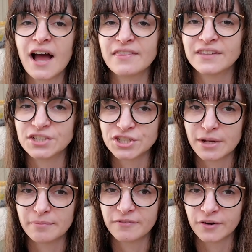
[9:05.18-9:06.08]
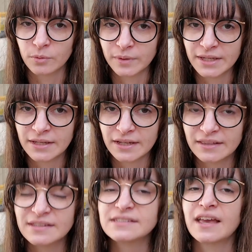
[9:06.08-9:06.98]
on this ship for a week, and
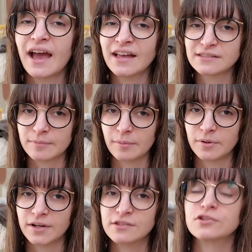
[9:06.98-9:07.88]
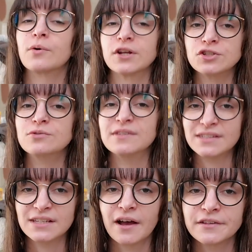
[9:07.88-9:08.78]
this cast member is going to
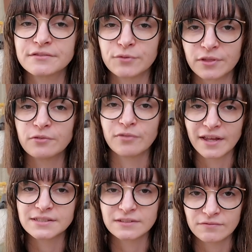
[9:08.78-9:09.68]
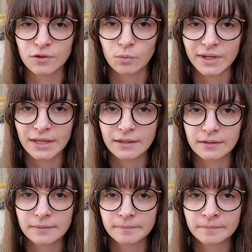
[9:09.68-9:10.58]
see us for the rest of the week.
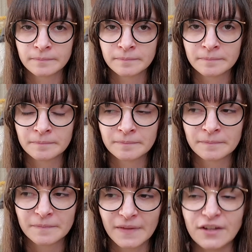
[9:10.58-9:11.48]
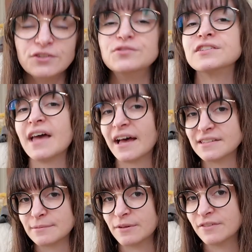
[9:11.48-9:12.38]
And you just
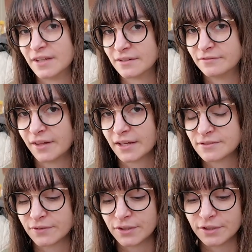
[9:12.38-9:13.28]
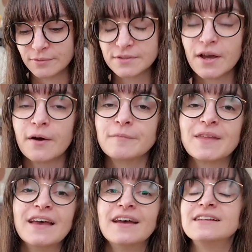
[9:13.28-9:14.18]
asked him if he could flex for you. So
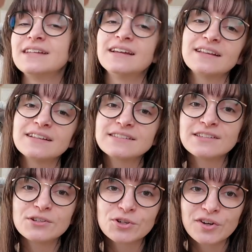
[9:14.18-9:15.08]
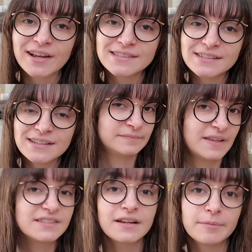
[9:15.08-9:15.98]
Dane gets a little crazy.
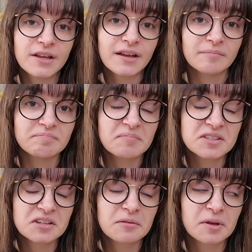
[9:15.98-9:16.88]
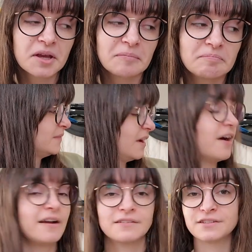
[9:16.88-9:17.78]
It's going to be good. It's going to be good. All
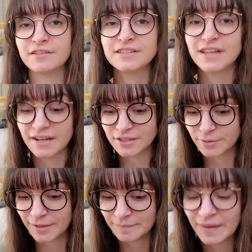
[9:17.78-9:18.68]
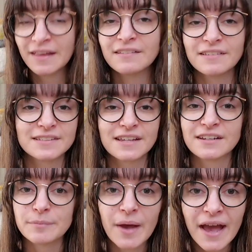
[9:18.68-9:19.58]
right, so let's get into it. Let's get
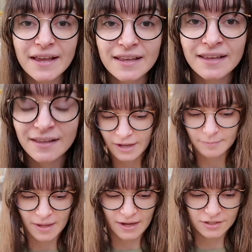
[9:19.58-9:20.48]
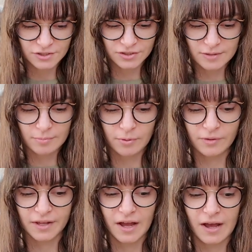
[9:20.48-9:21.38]
into packing. I'm actually
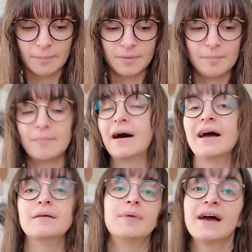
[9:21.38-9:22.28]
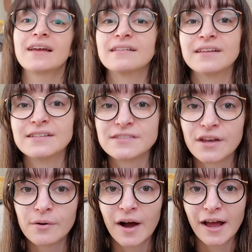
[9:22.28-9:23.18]
pulling up my packing list.
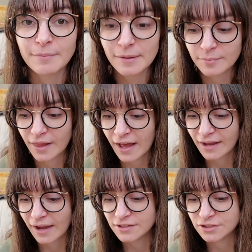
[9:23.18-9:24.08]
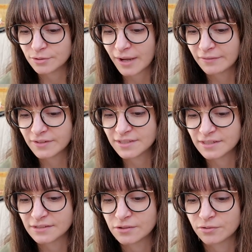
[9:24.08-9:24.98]
So on my blog, I do have a
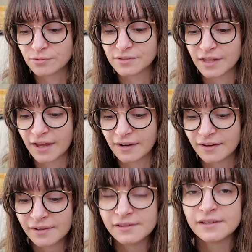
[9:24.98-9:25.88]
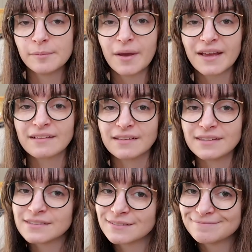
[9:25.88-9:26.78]
Disney Cruise Line packing
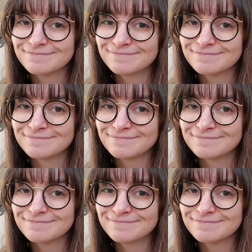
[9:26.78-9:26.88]
list.